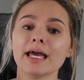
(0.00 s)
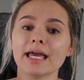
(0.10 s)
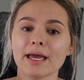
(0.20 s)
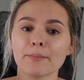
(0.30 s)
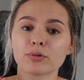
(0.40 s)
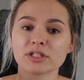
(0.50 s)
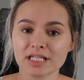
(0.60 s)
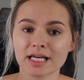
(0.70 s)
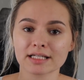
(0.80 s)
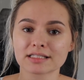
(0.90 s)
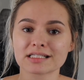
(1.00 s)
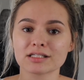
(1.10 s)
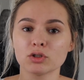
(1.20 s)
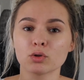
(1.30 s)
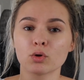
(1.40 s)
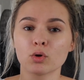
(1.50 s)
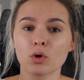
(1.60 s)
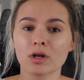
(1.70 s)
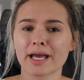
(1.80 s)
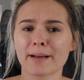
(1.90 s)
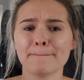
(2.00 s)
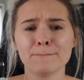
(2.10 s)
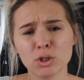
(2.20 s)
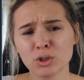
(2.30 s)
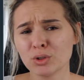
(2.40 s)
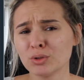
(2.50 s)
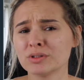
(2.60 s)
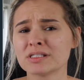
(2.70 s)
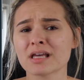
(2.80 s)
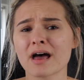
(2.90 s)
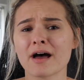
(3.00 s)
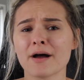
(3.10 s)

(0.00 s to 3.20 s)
it predicts your like moods.